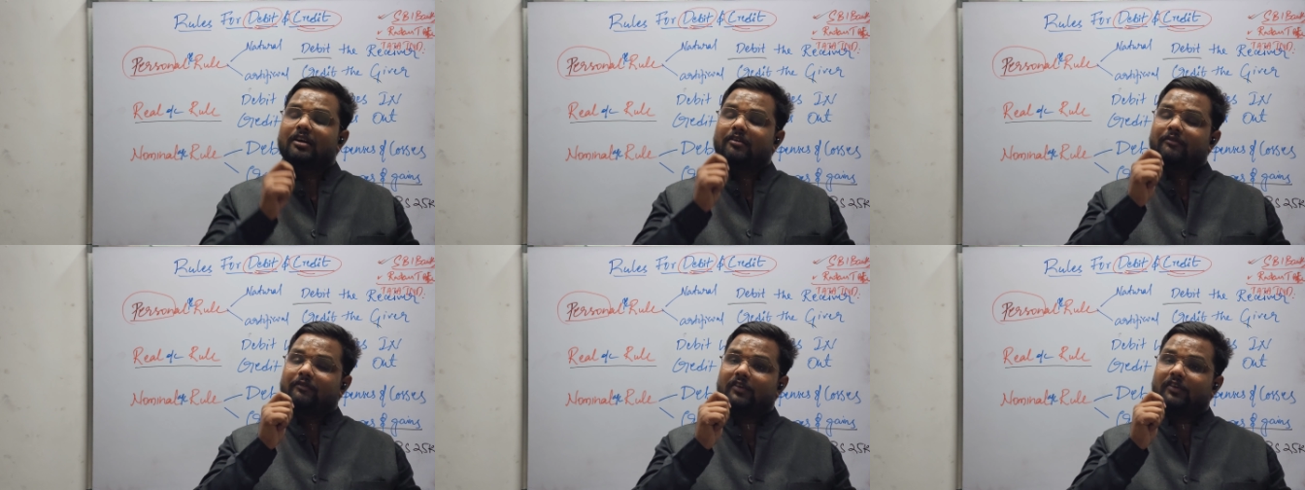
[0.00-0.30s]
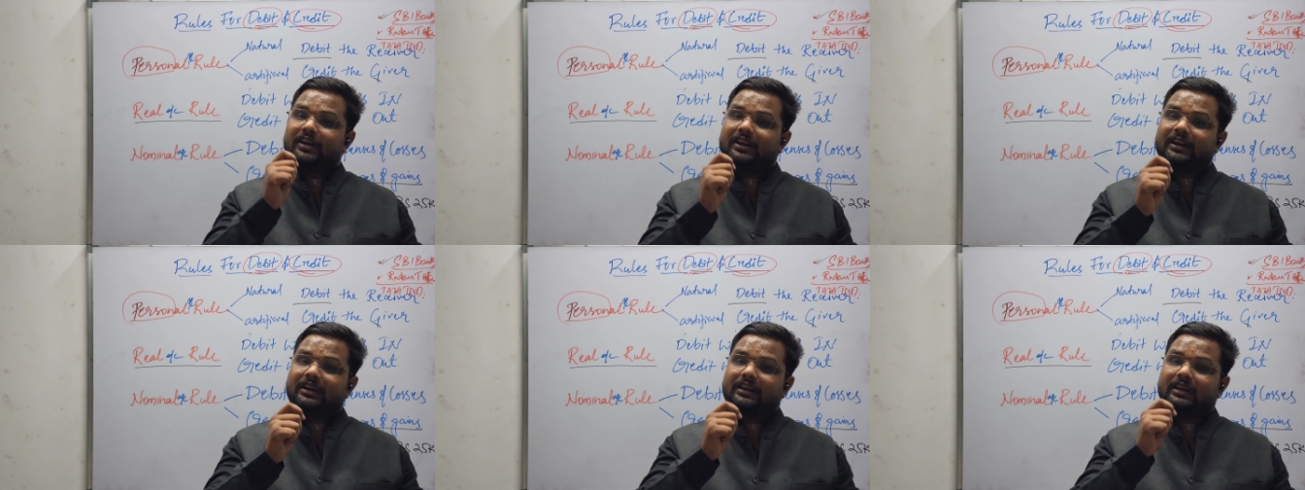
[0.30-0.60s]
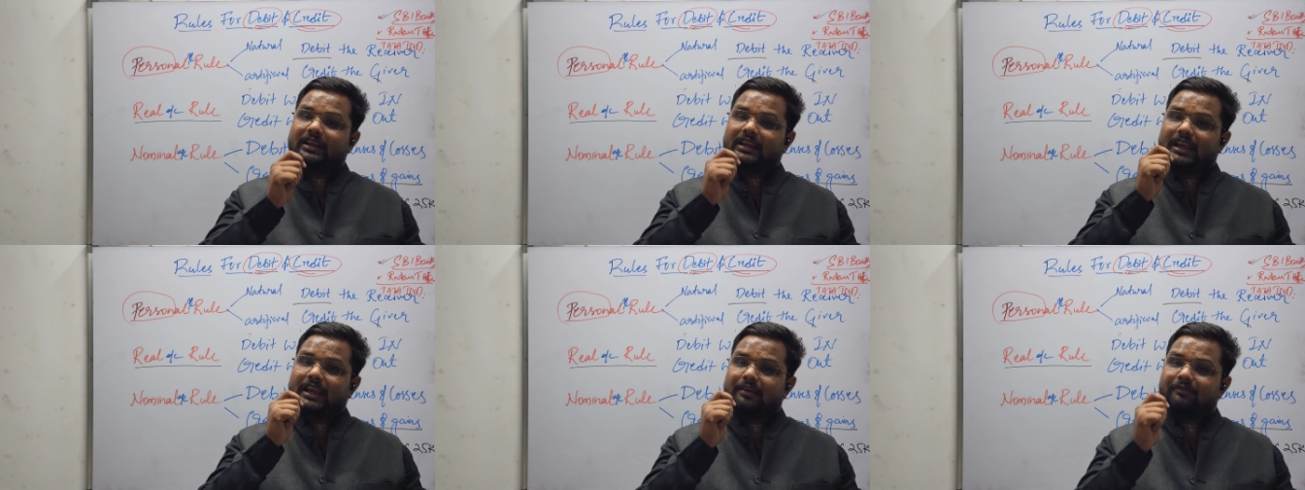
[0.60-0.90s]

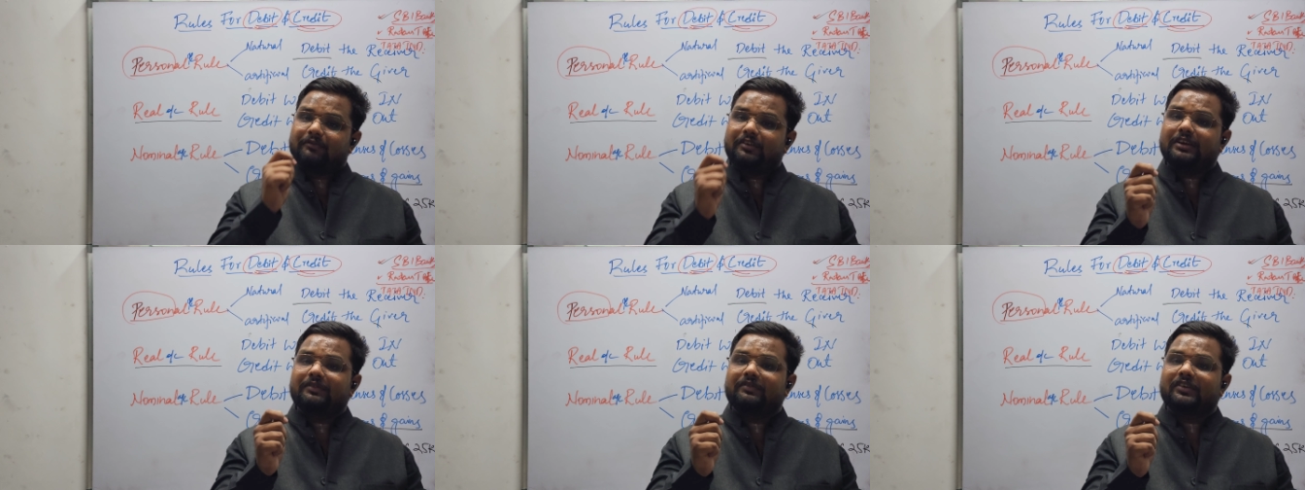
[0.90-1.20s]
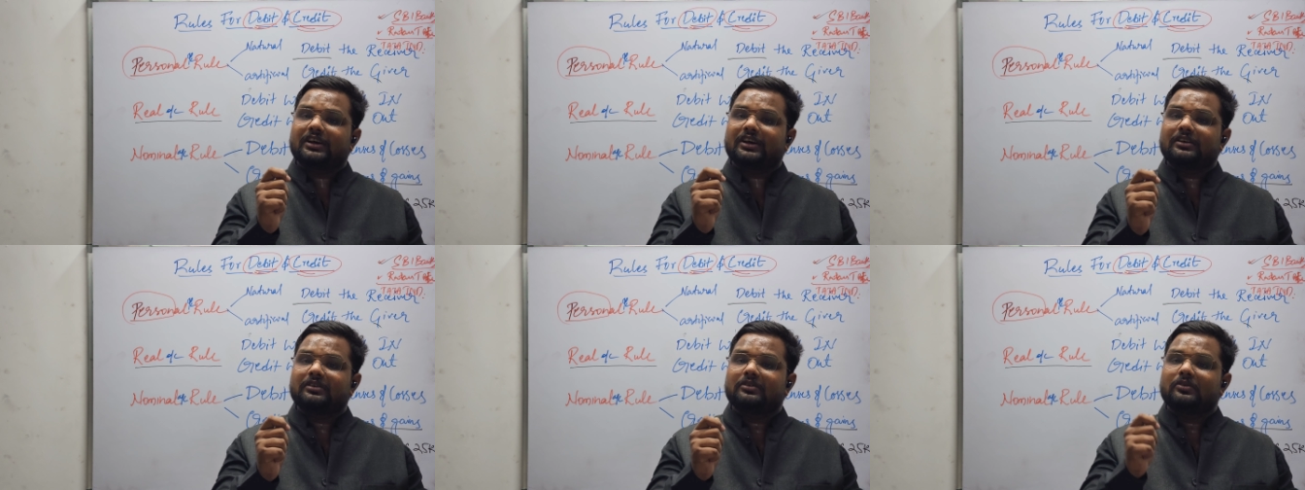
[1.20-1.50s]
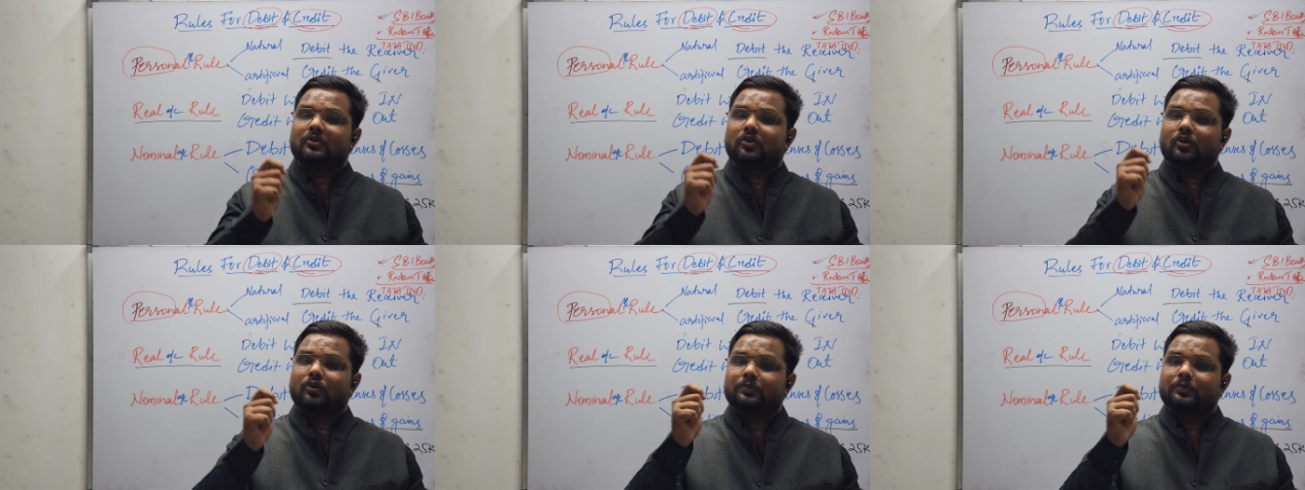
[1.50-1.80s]
for
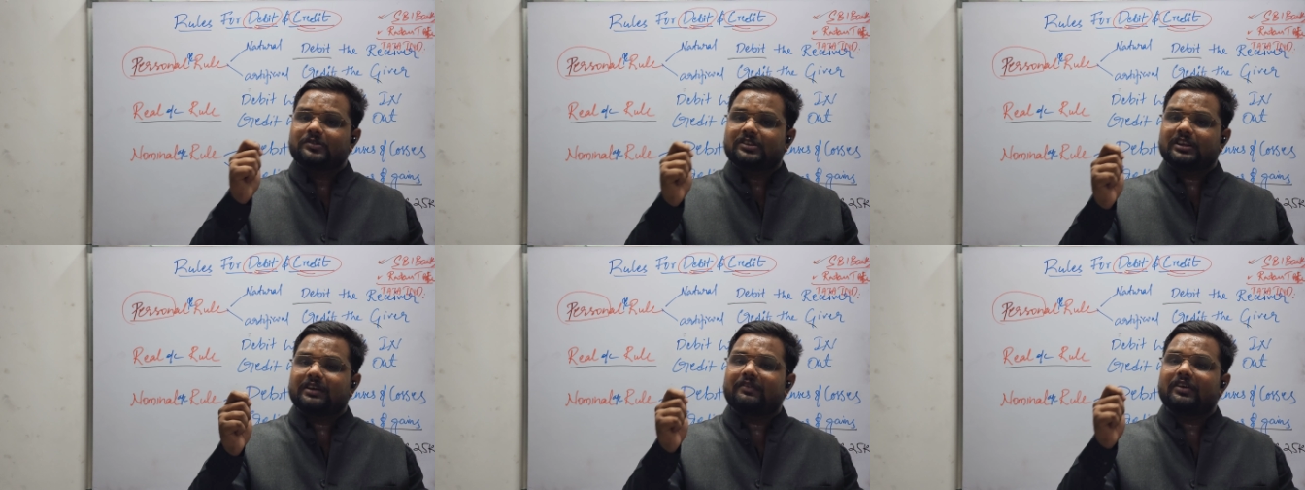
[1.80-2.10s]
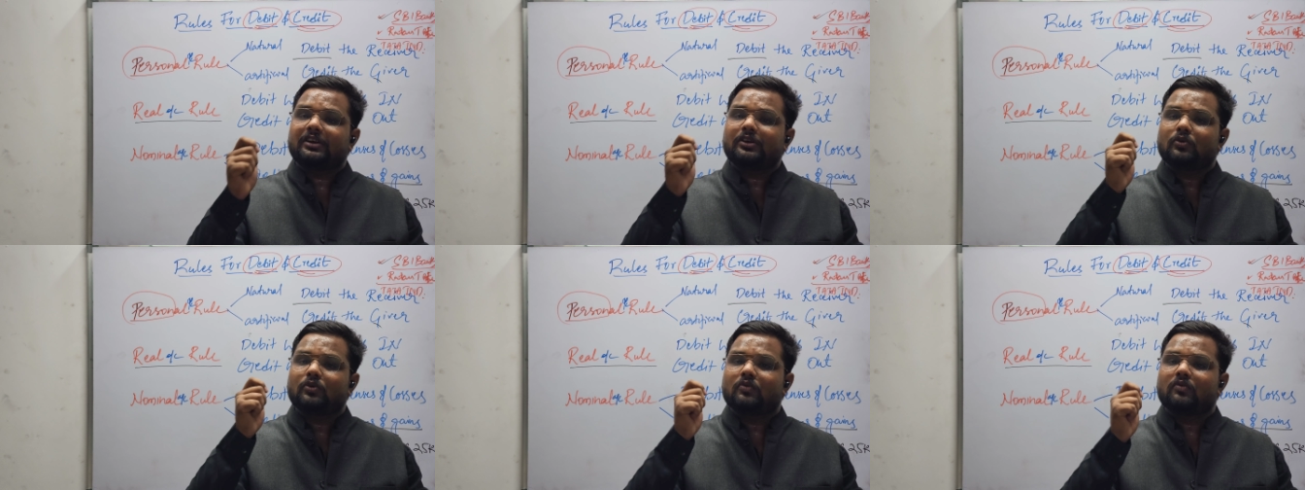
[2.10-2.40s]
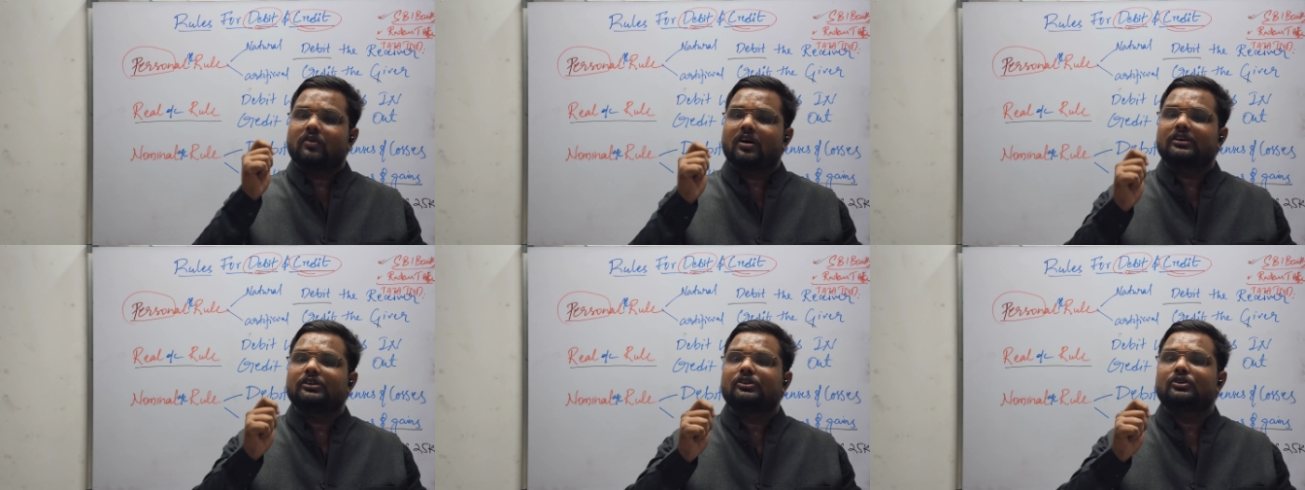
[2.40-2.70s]
everyone whomsoever who
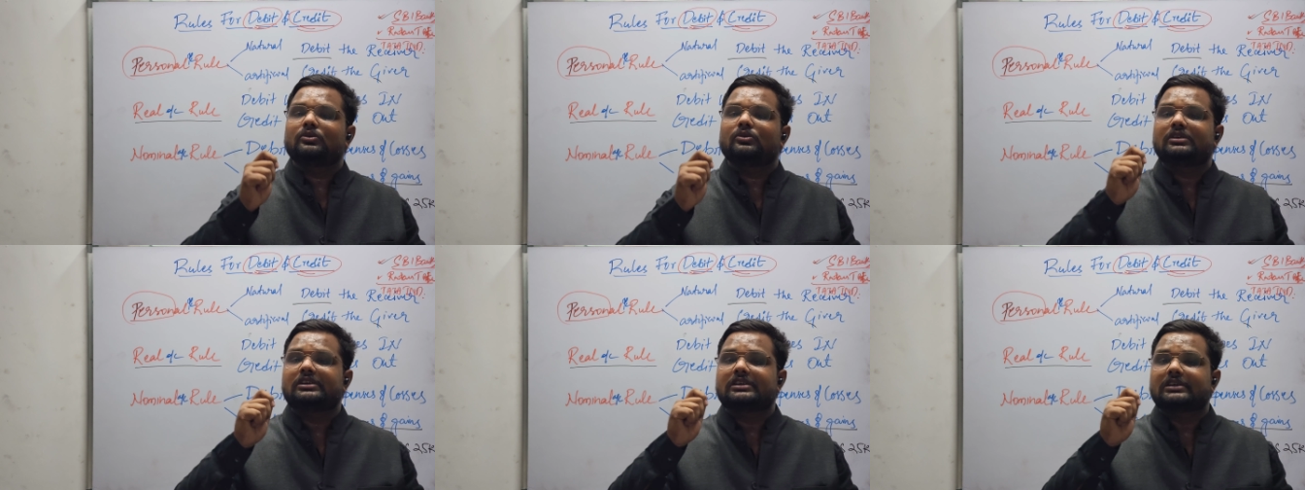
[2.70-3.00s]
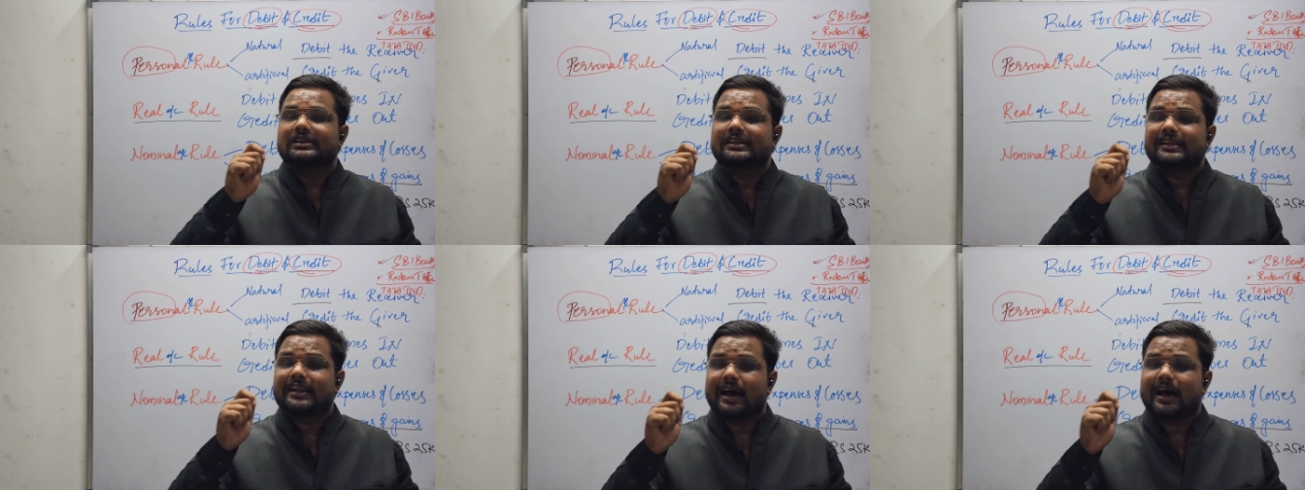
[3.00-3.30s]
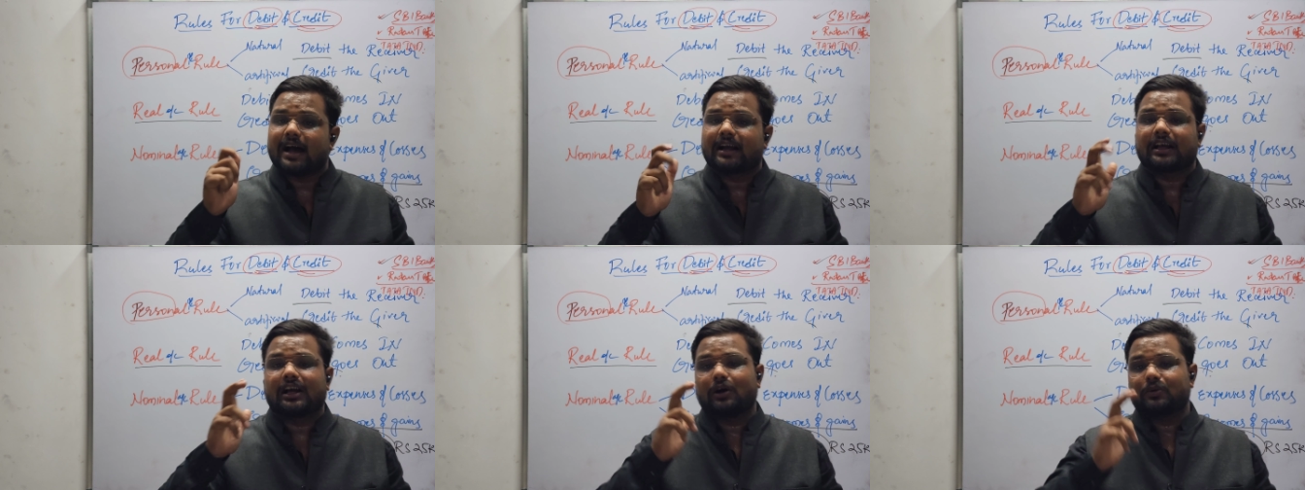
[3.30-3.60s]
want to learn
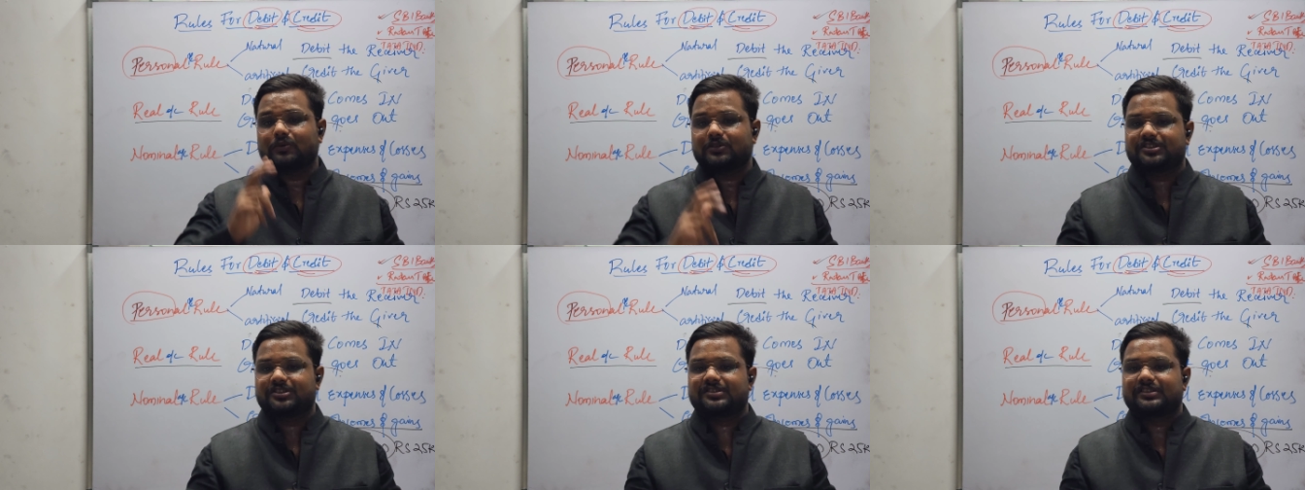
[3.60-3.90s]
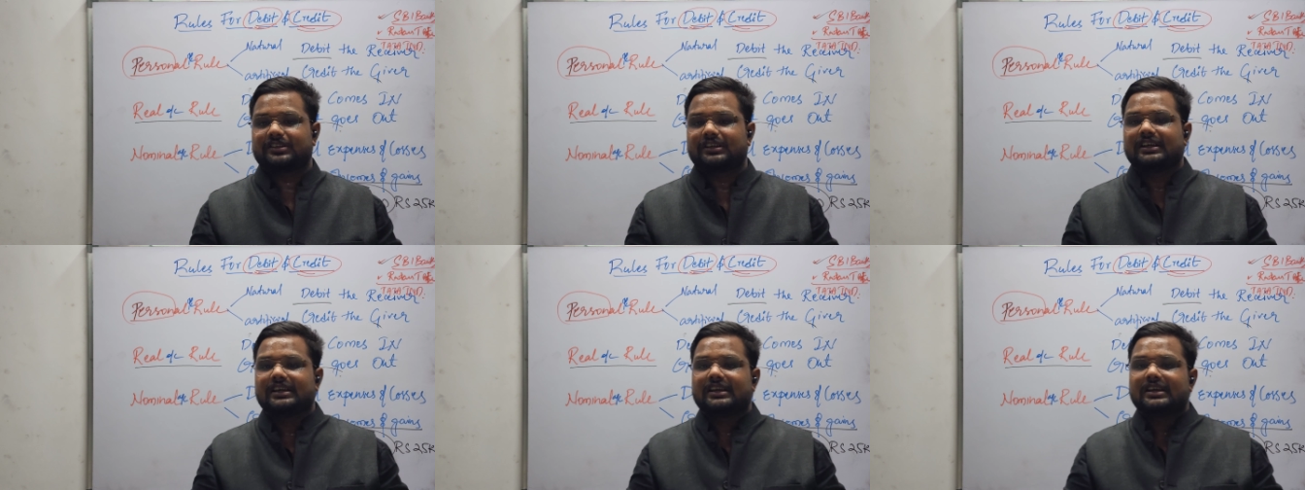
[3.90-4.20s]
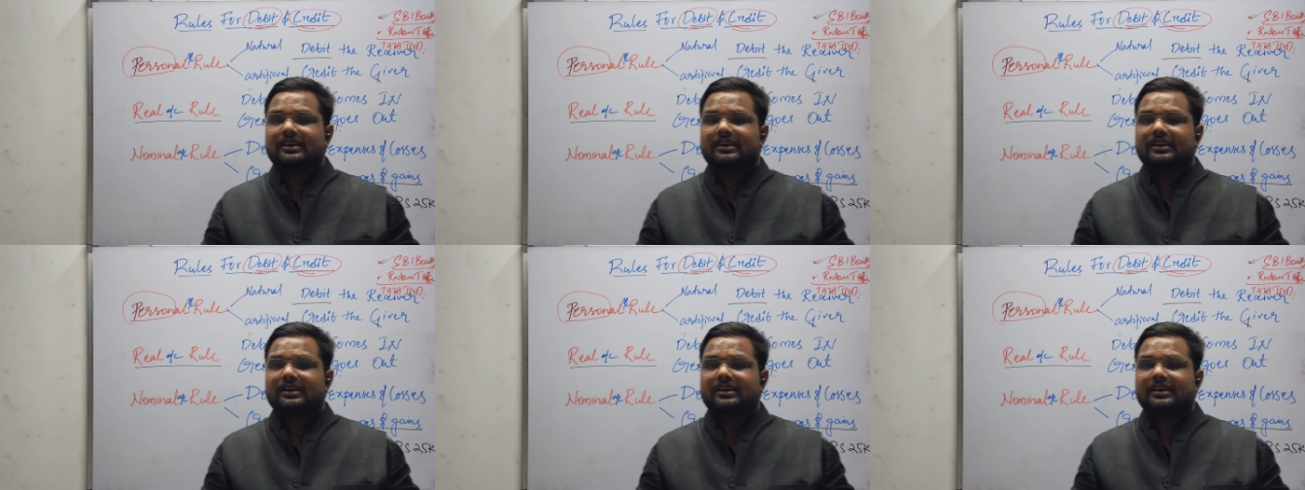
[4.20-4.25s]
accounts.